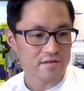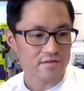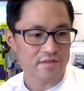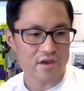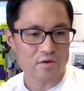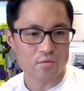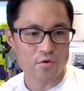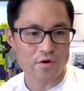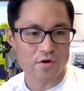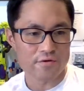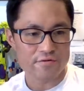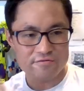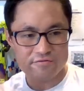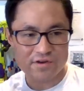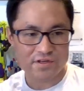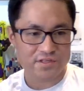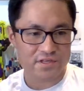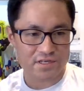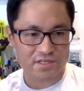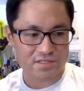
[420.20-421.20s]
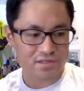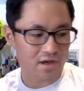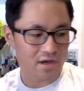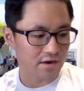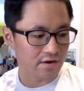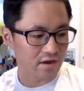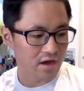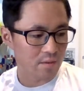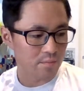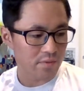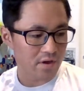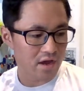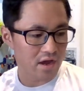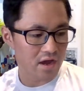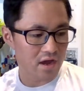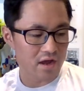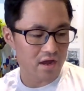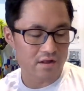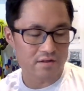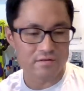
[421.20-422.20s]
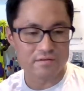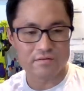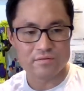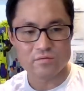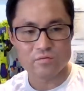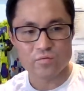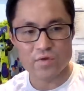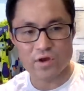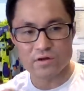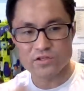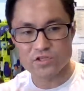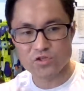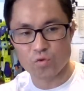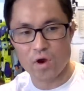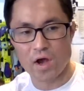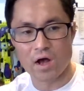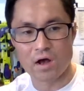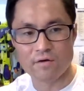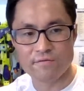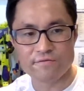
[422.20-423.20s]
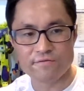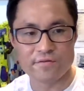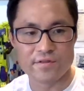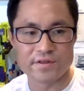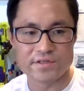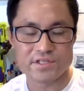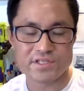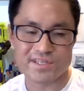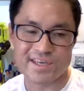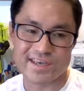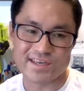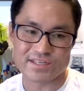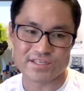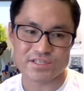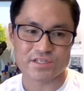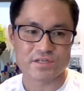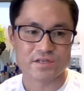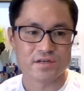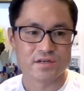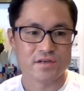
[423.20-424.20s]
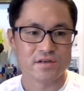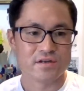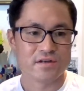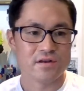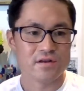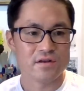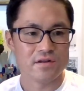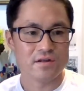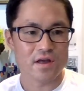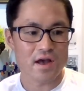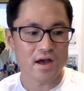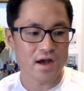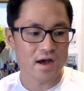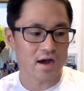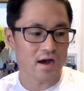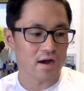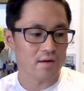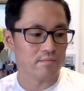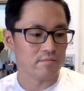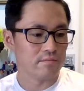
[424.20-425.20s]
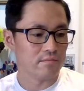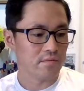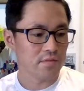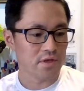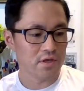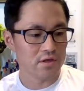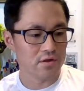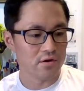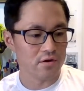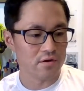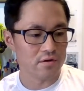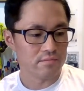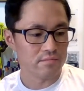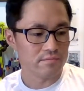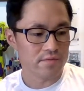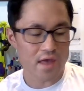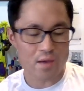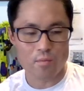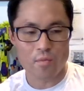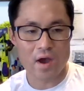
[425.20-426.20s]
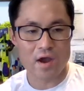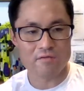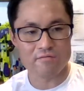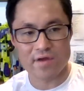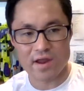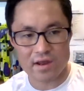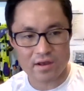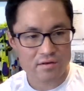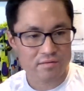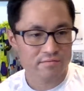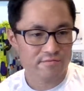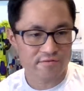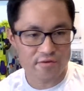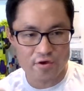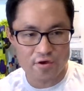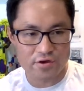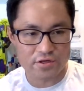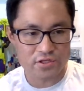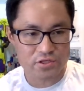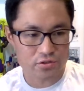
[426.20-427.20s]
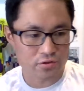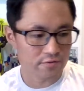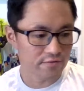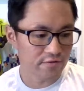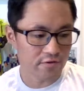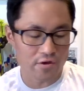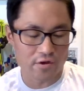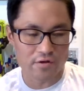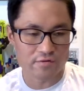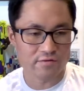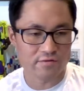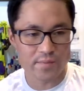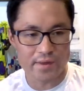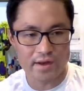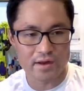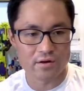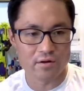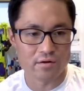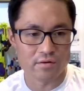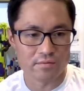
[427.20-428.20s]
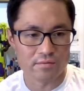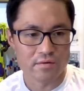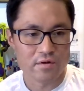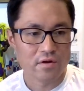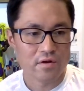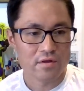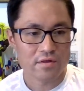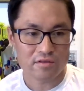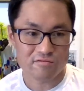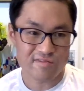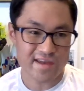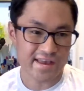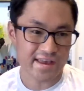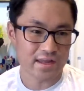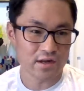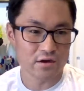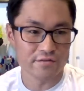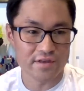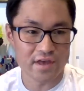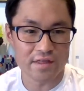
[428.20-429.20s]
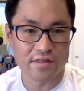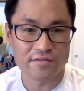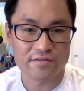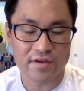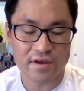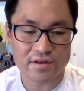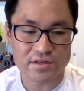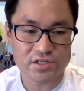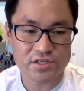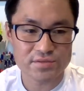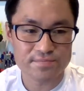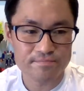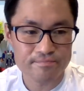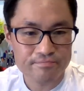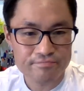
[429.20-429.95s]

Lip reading: there were 3 tests lined up and we got 12 for this test. That might rank first or third, depending on the ranking of the other tests.